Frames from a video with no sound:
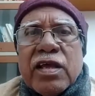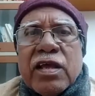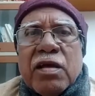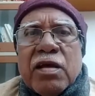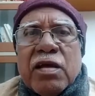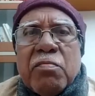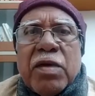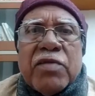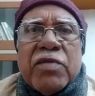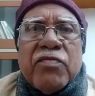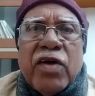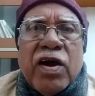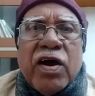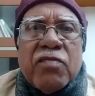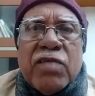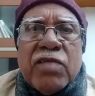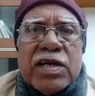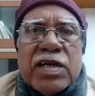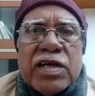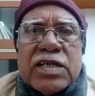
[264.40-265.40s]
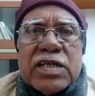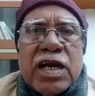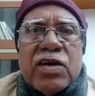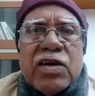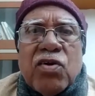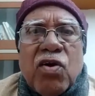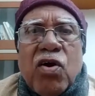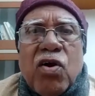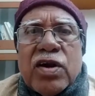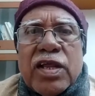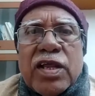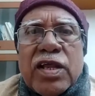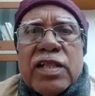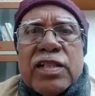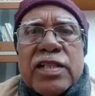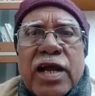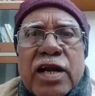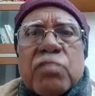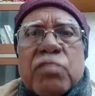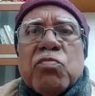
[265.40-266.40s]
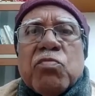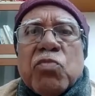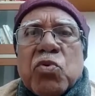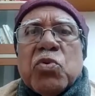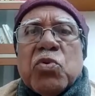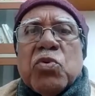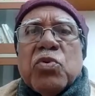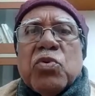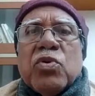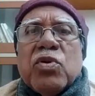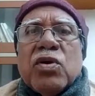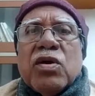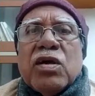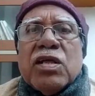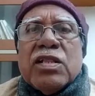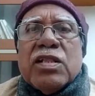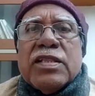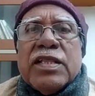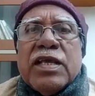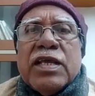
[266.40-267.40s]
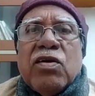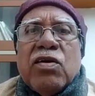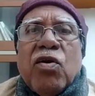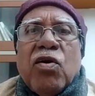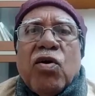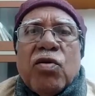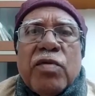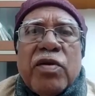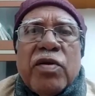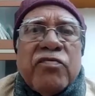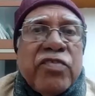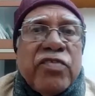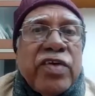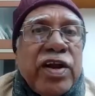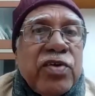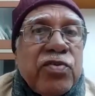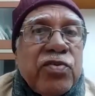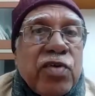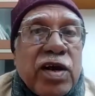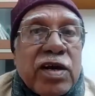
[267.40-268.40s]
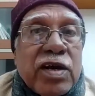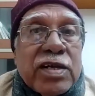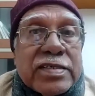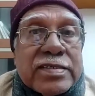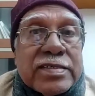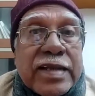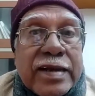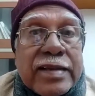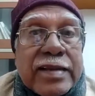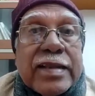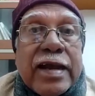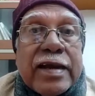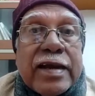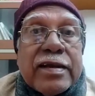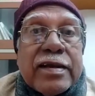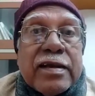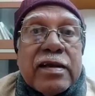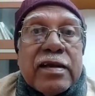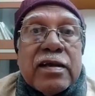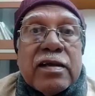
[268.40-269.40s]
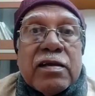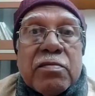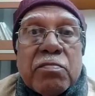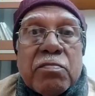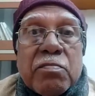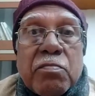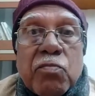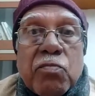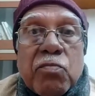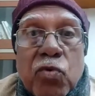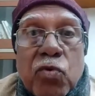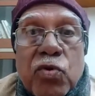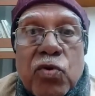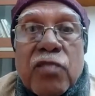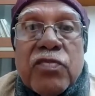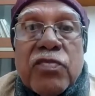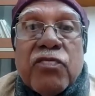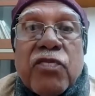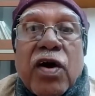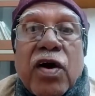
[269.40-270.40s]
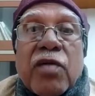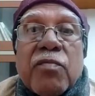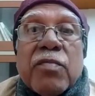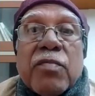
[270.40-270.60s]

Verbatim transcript: But farmers are not in that mood. The government failed to understand that mood of the farmers.